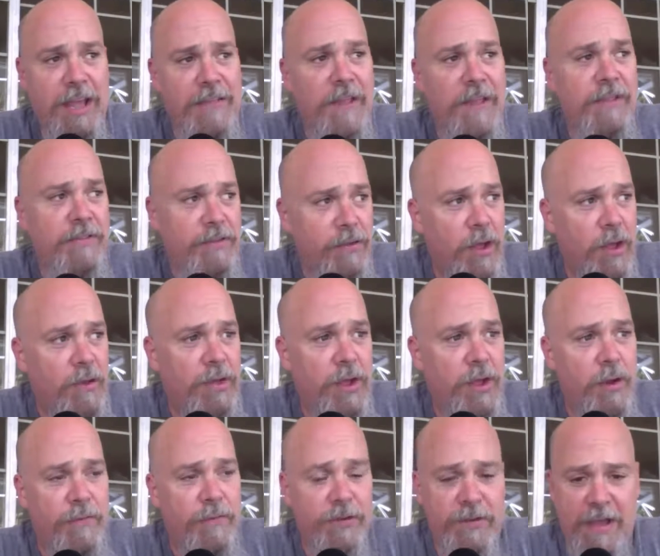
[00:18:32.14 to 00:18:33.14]
and then
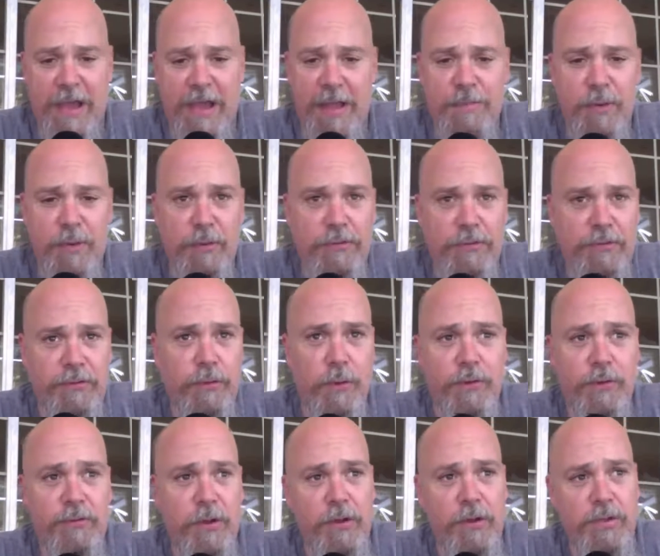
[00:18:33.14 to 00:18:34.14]
slowly over time, those
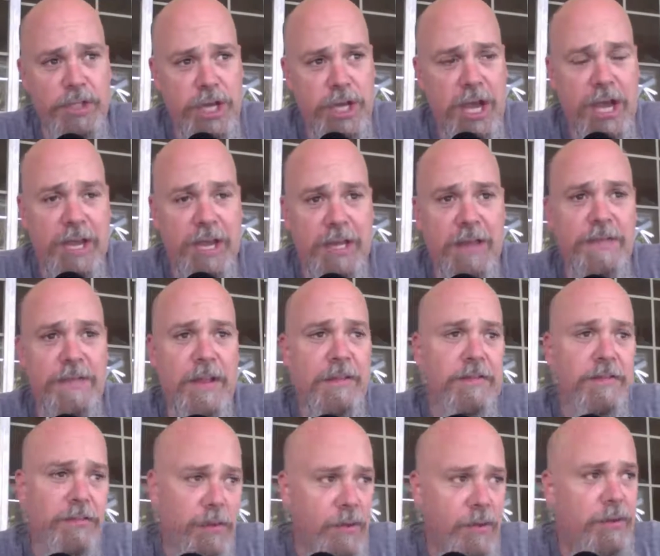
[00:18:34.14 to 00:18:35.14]
stores all shut. And
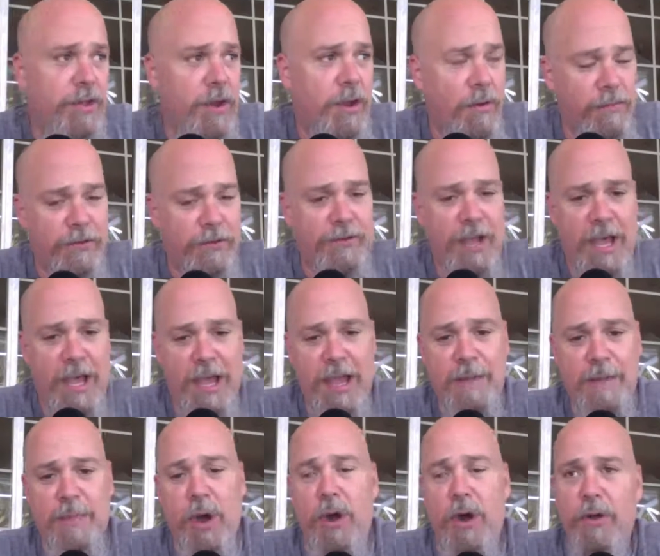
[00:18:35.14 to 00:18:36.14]
then slowly over
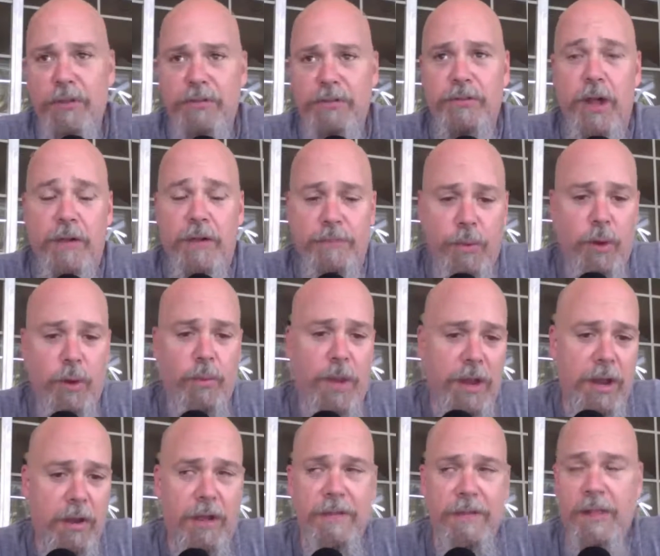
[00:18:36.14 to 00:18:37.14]
time, all the software
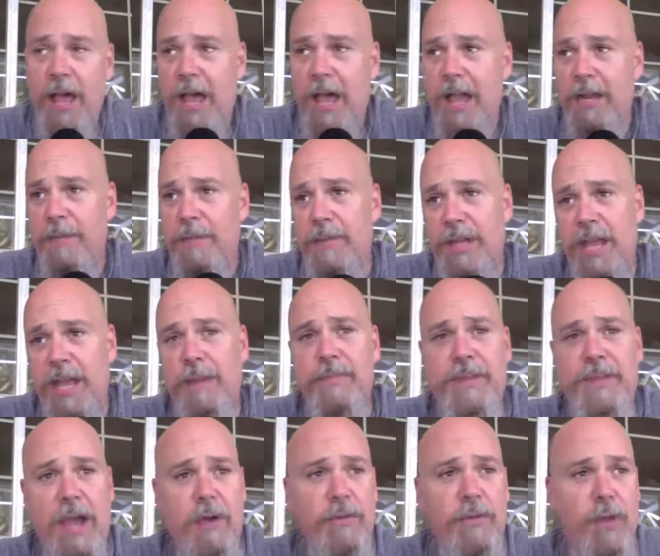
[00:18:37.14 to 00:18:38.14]
went online and became
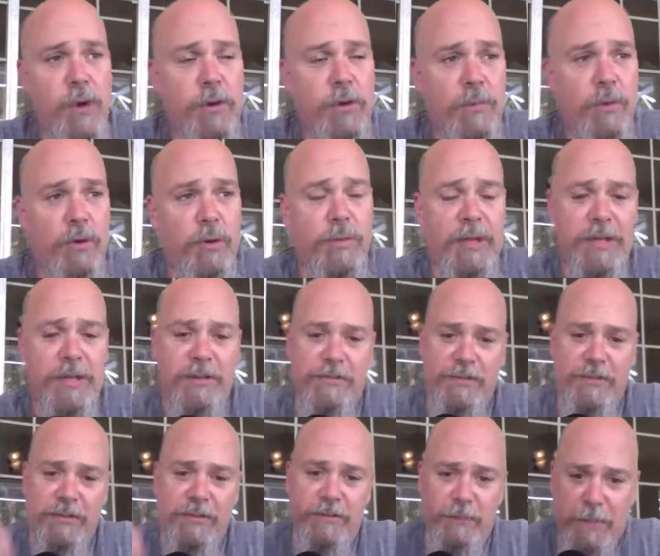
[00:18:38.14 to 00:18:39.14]
downloadable because
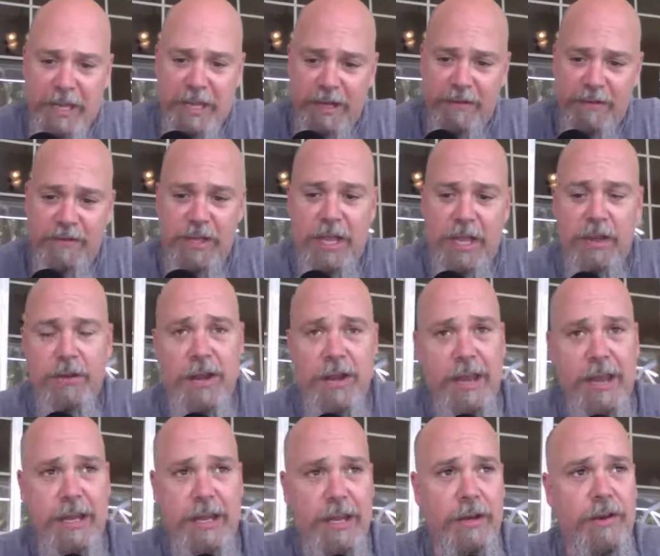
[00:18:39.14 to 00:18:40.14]
the speed of the
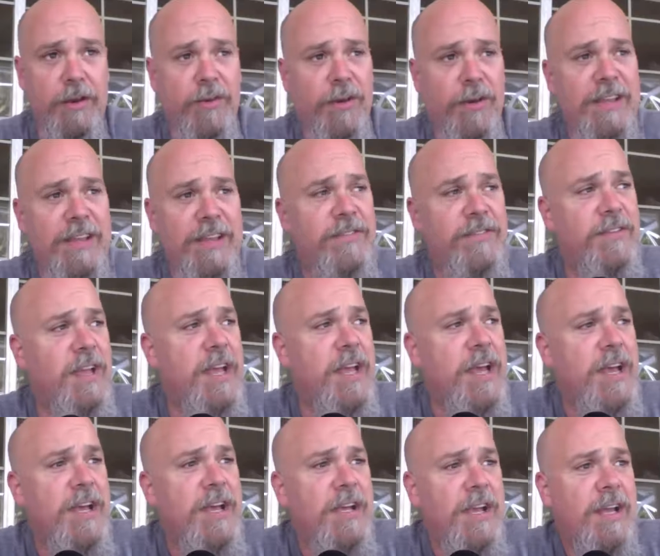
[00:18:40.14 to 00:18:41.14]
internet increased.
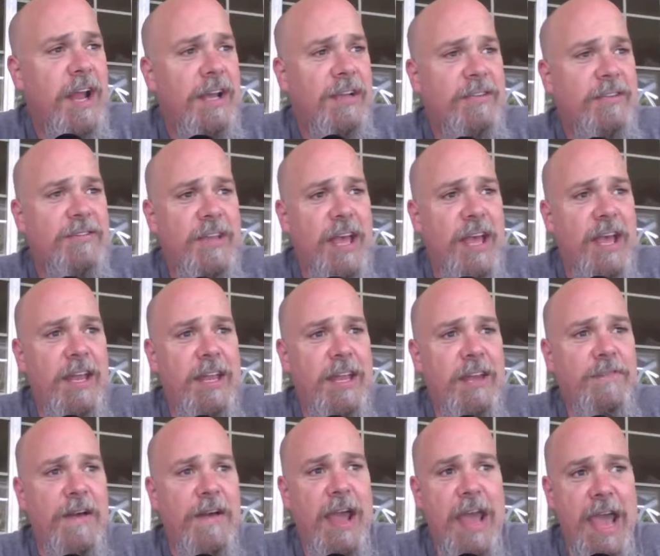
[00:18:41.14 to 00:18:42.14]
And he said,
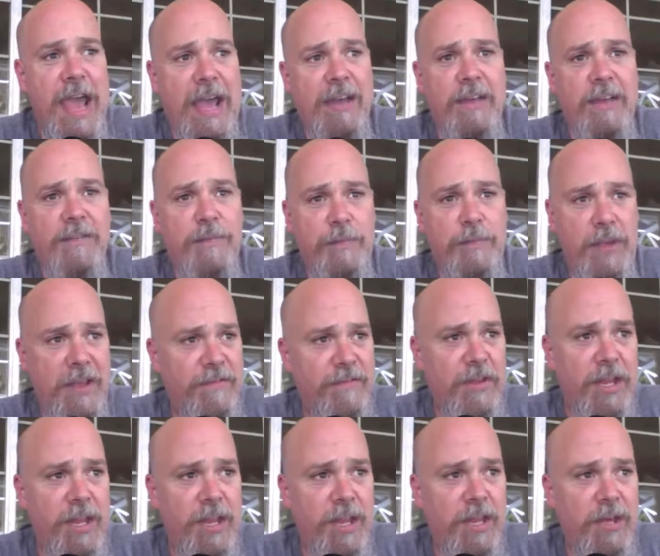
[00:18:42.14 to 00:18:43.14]
if I hadn't have
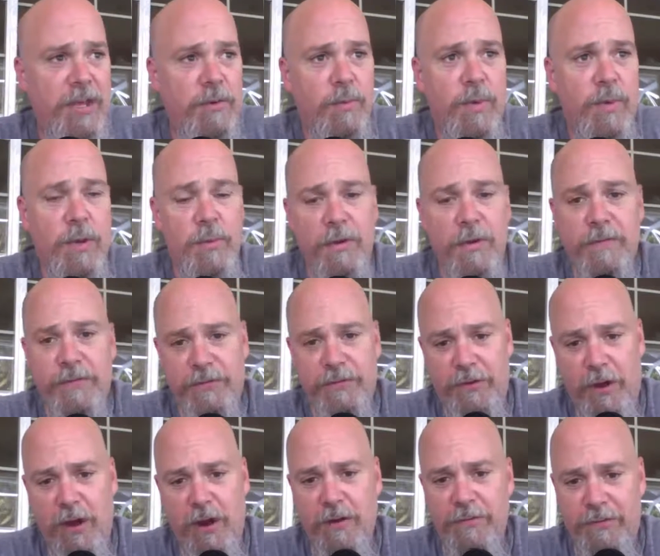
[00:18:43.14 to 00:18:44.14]
pivoted, we would have
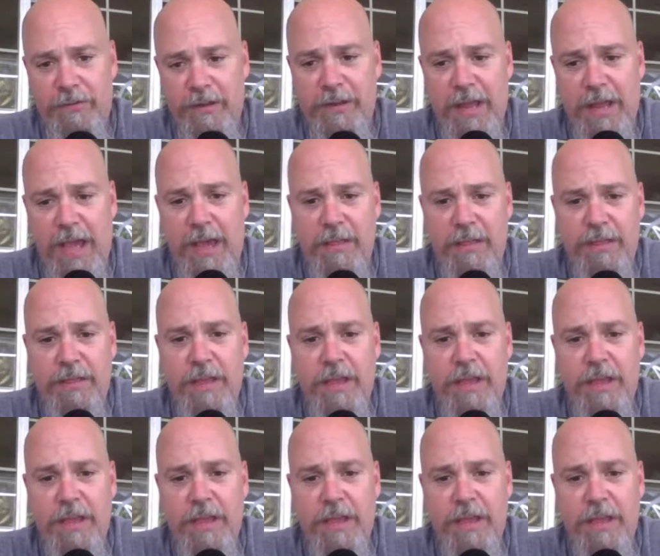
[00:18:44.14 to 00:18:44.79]
starved to death.